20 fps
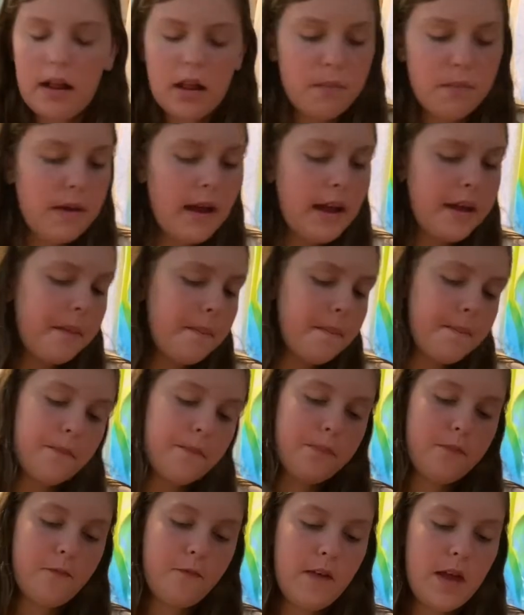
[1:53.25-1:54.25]
My
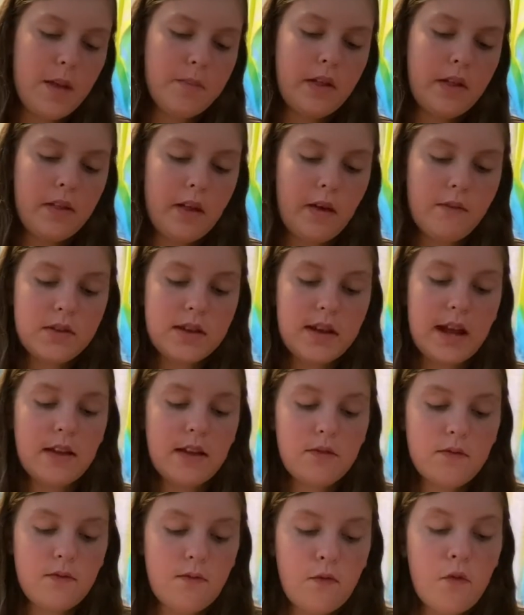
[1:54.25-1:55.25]
family loves to
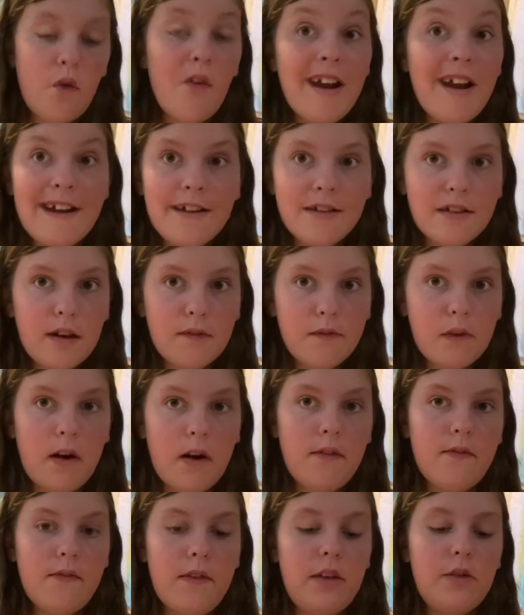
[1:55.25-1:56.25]
get free stuff
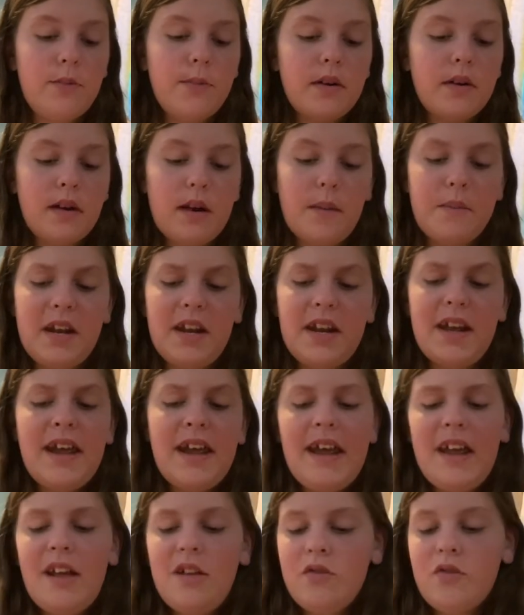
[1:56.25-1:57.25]
off Facebook. I mean,
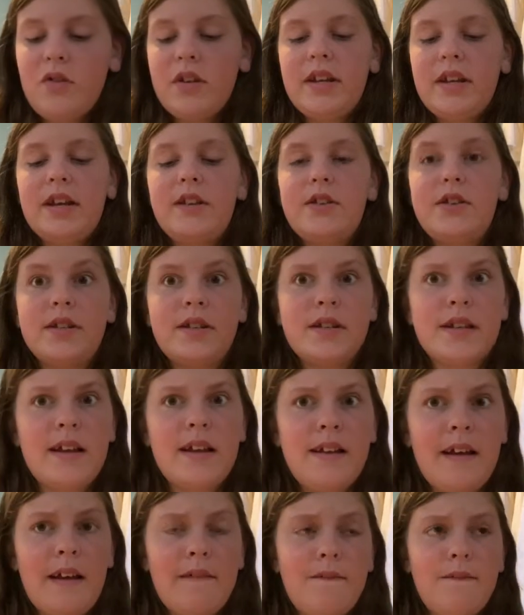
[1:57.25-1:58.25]
it's really nice just to
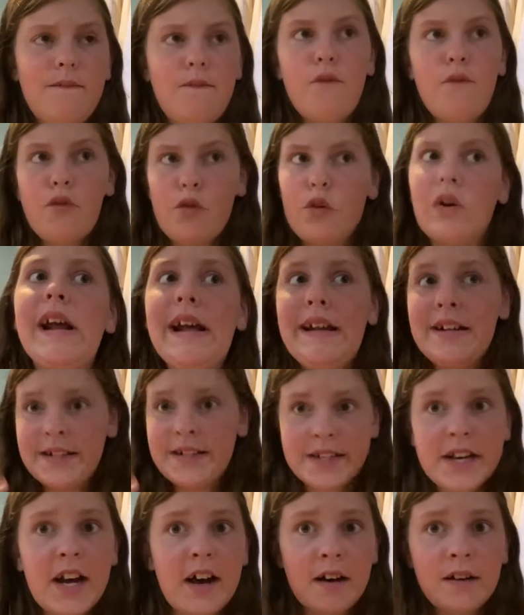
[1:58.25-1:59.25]
get free
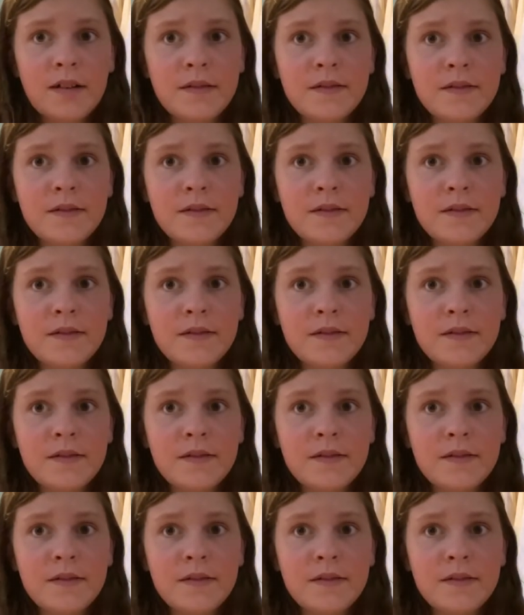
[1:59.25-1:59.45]
stuff.